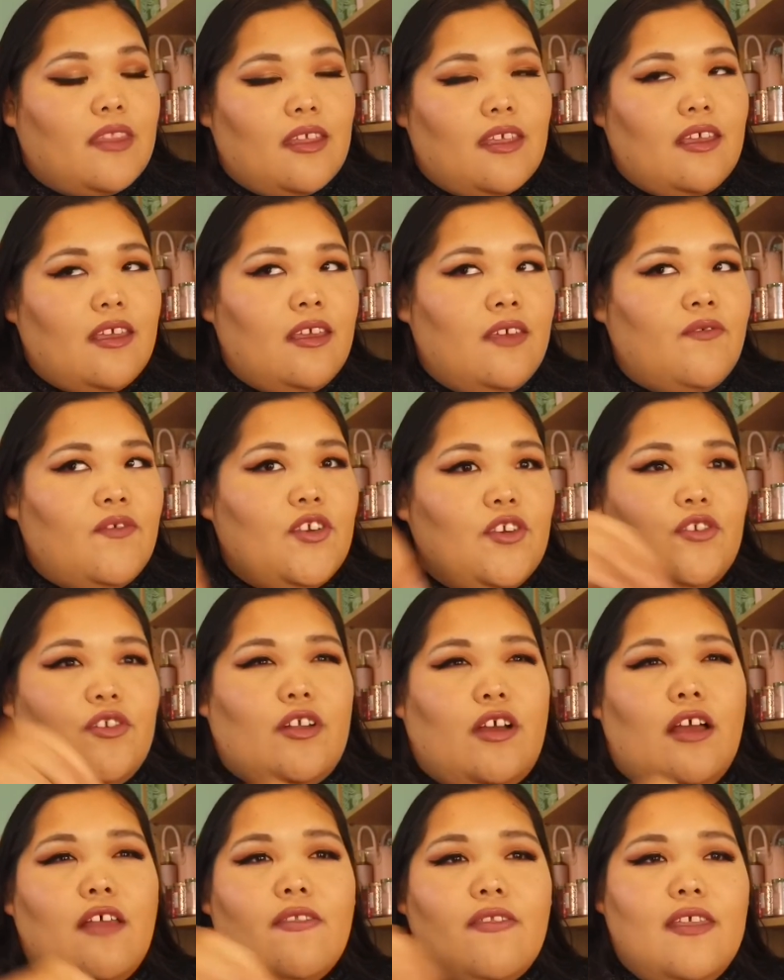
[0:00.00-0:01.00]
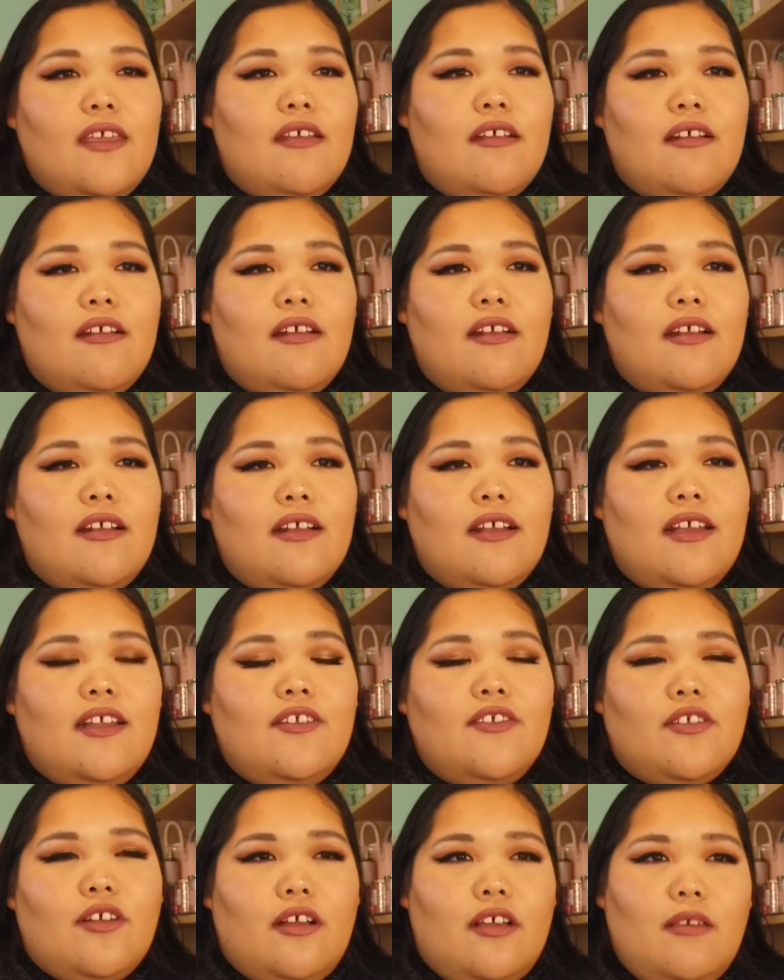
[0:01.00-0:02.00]
if you're not there and
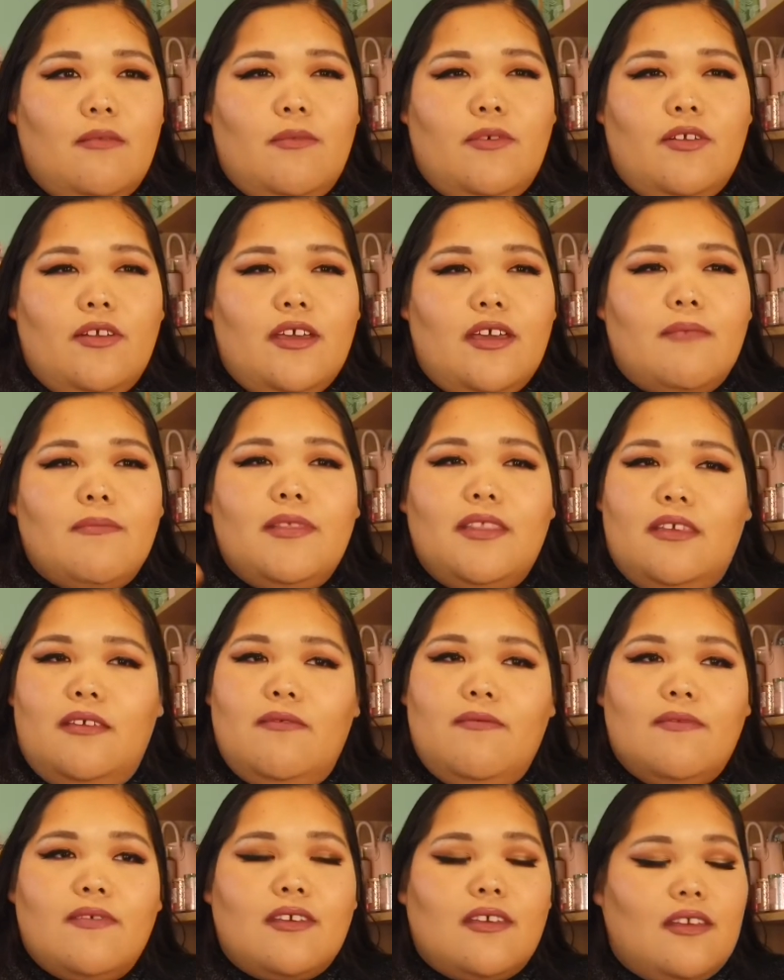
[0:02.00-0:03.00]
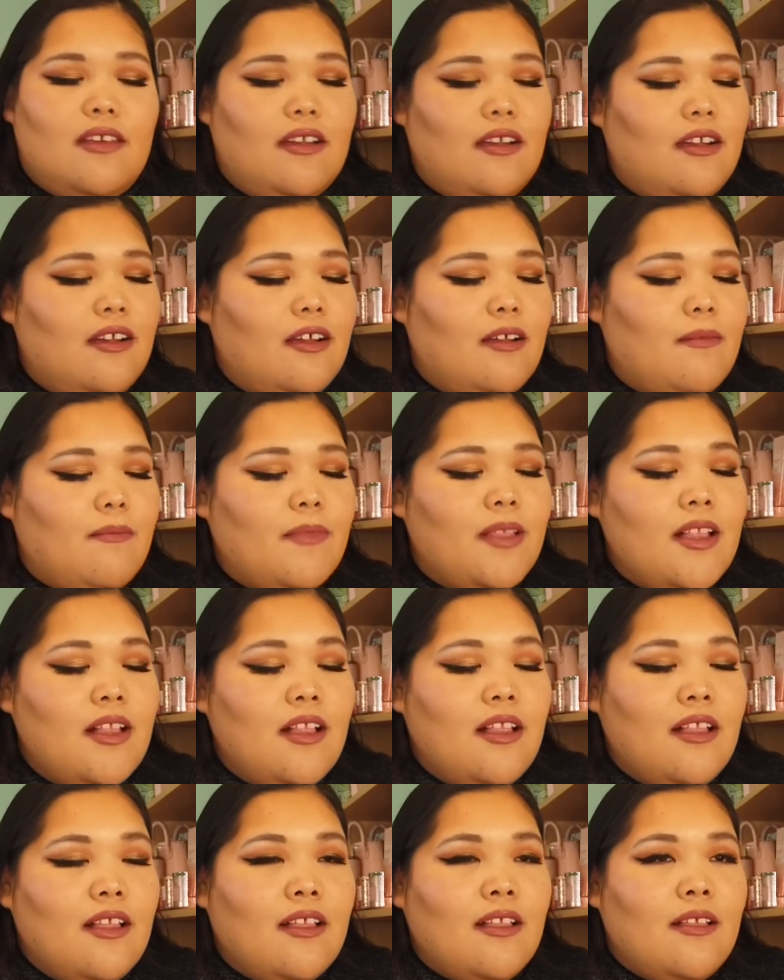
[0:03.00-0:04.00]
you're talking about it, I believe. But
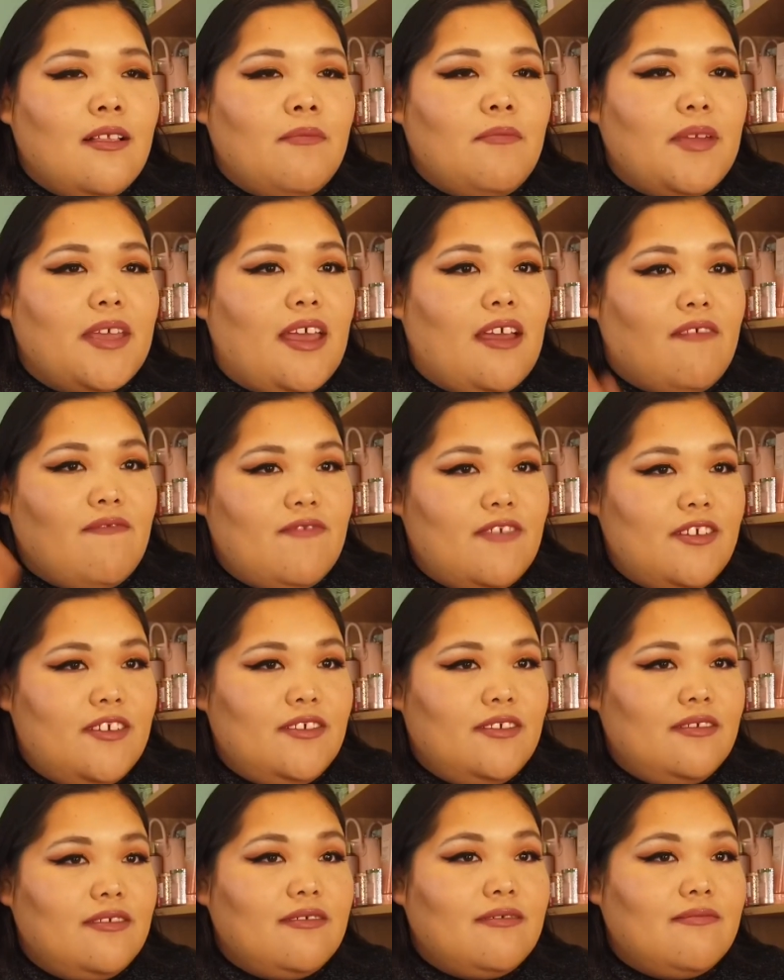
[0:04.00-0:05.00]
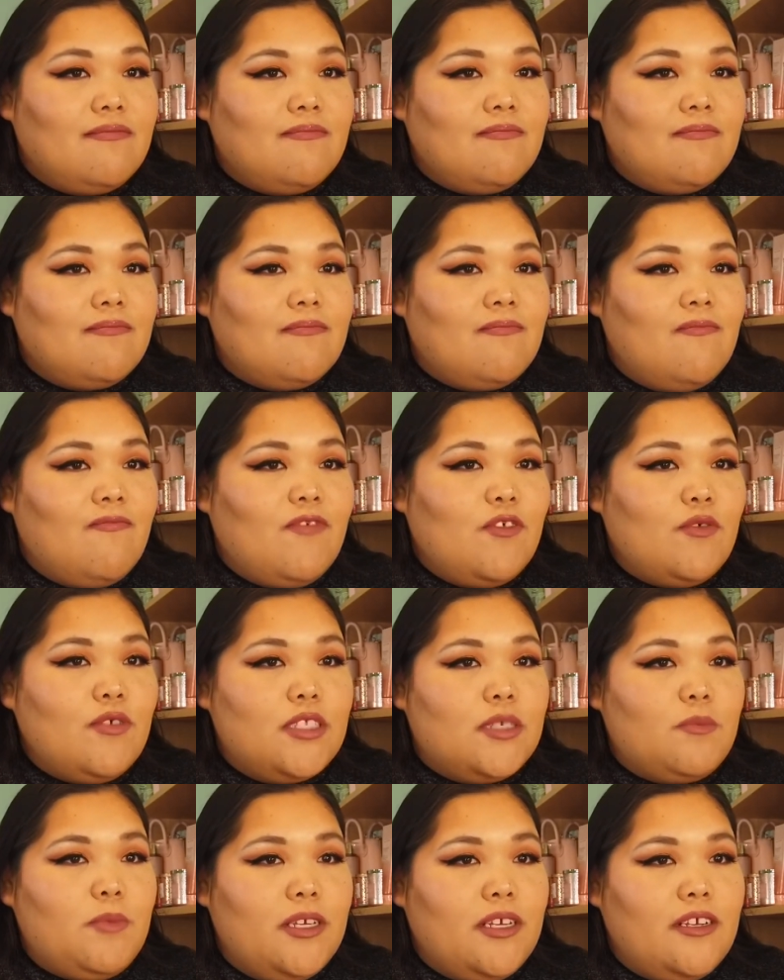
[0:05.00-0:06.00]
yeah, if there's
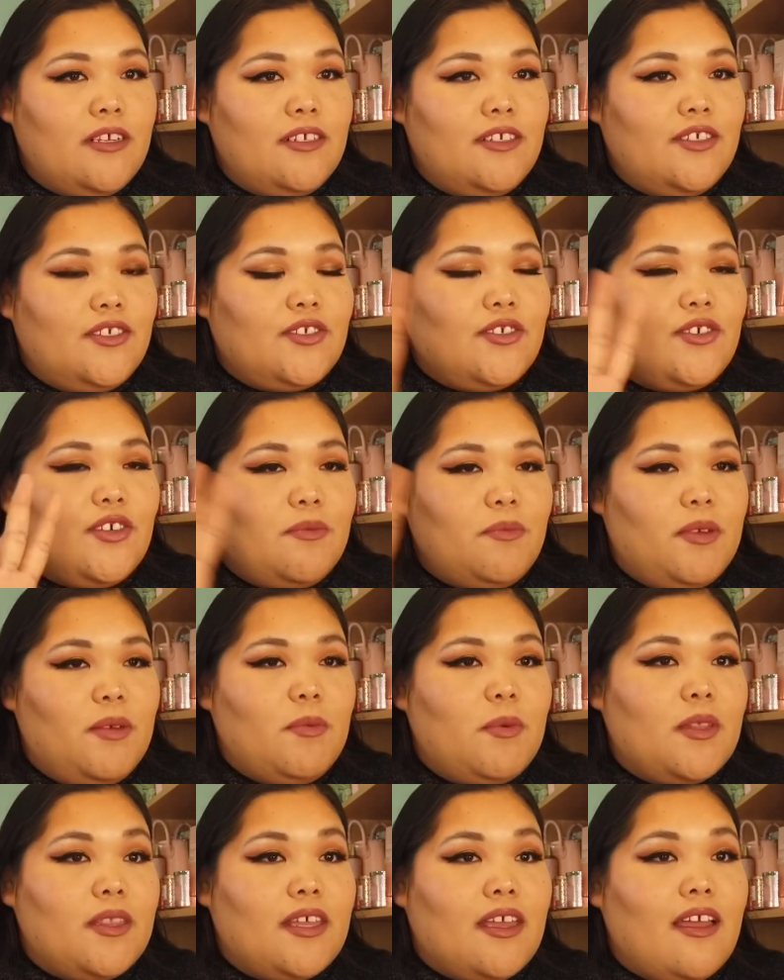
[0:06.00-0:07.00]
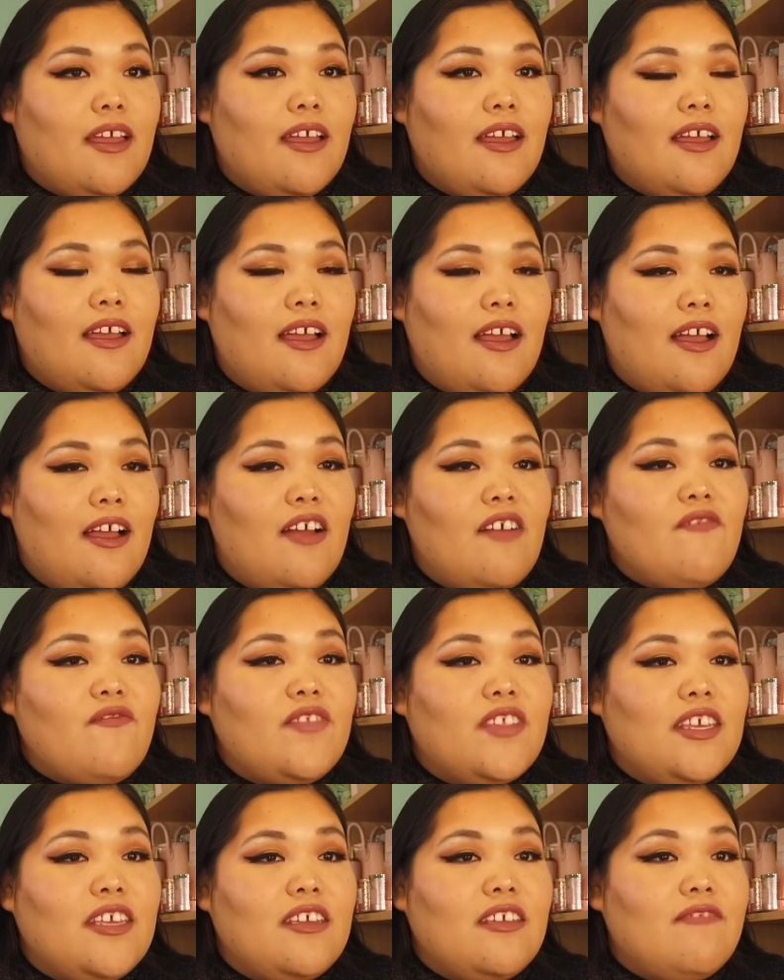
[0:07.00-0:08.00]
fluent speakers or people that have
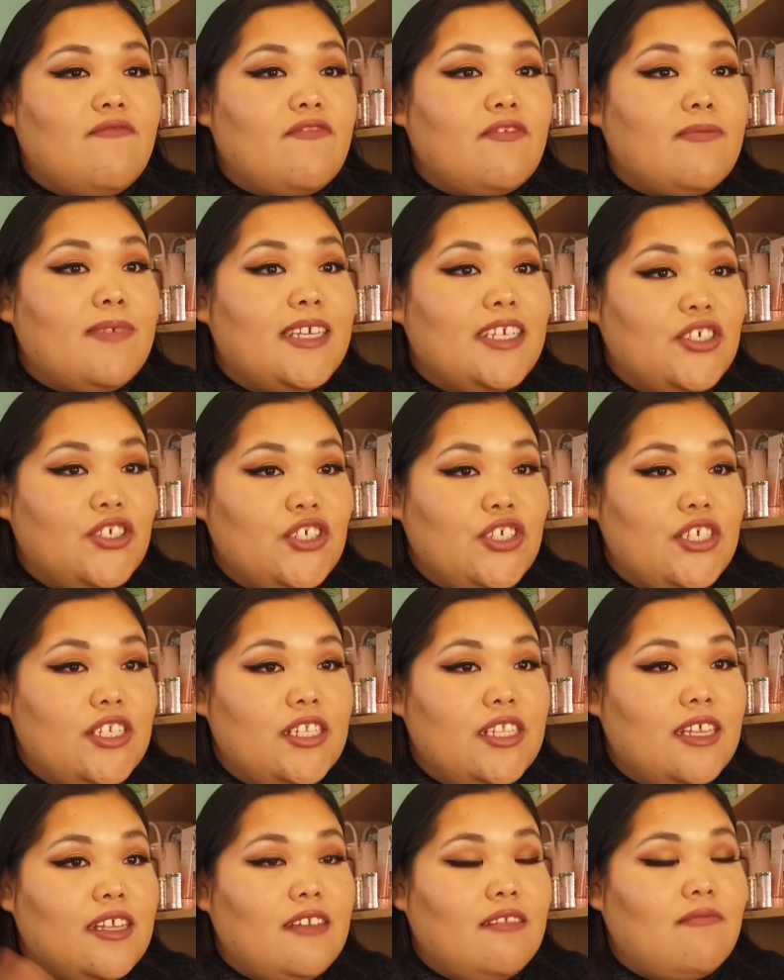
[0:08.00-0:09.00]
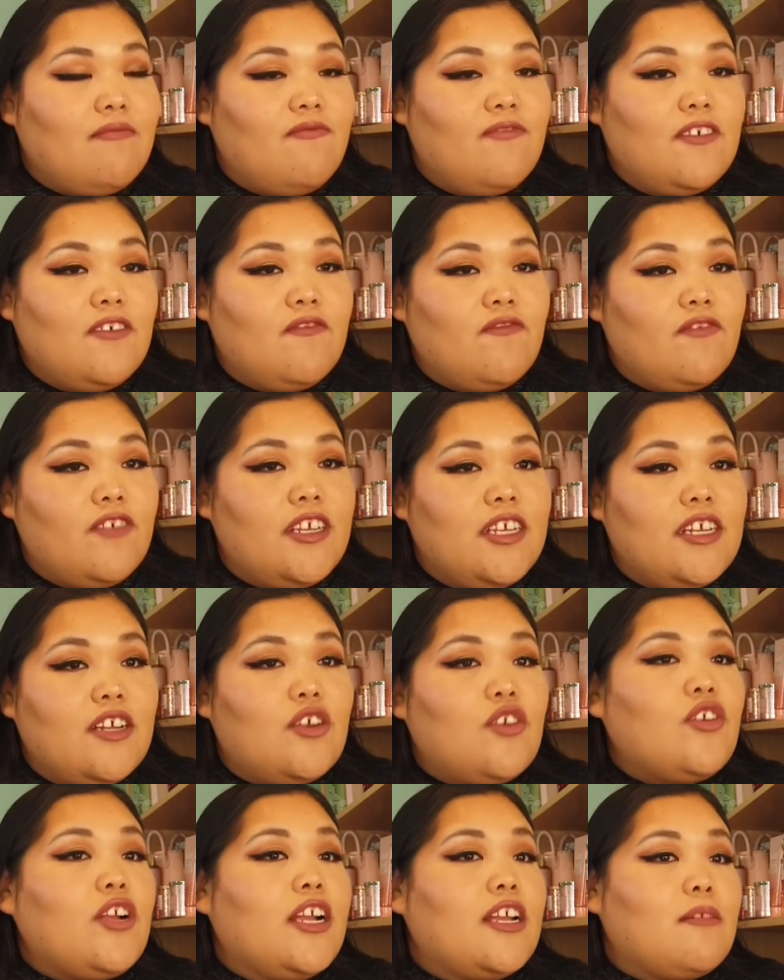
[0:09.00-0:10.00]
the information, then feel free to
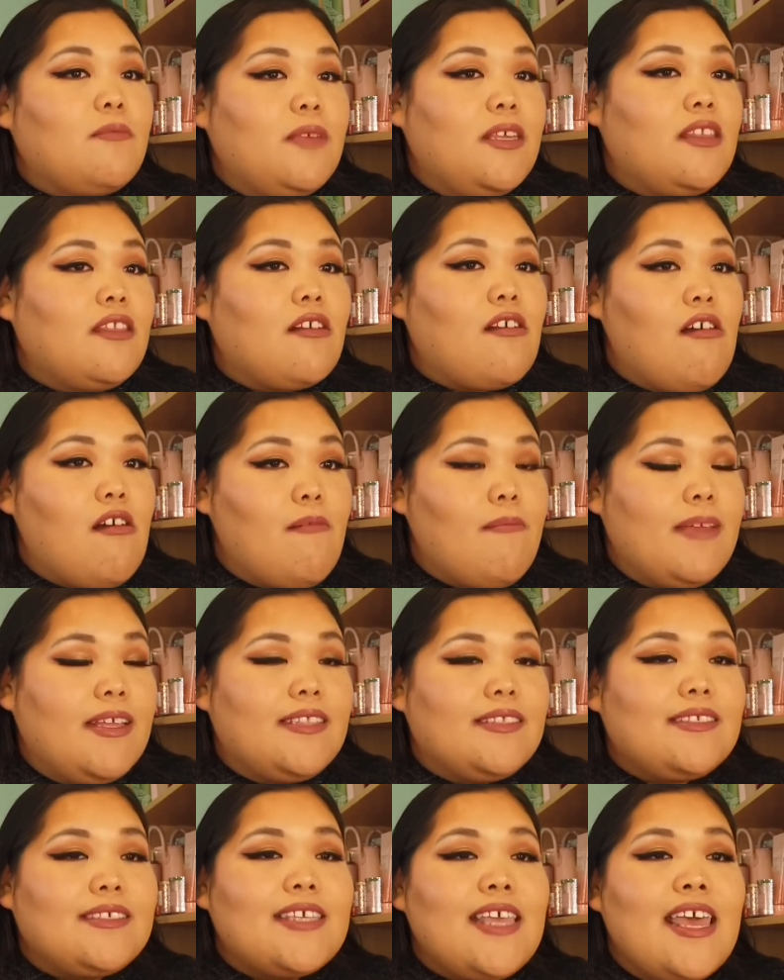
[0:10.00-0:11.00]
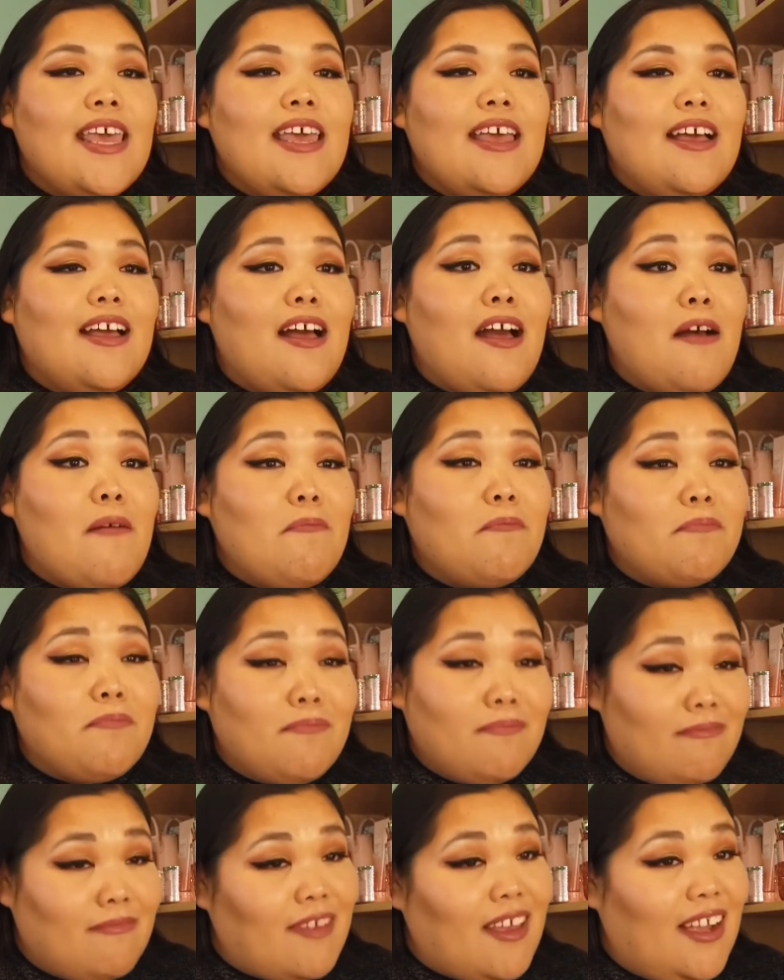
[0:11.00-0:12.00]
correct me in the comments
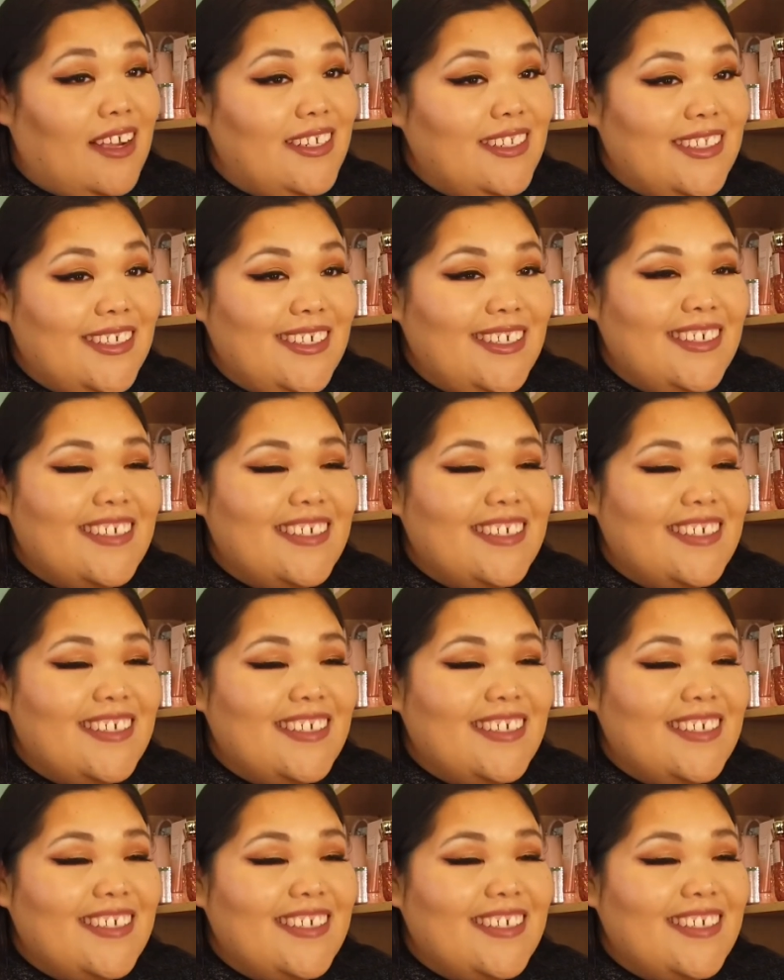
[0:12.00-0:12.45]
kindly.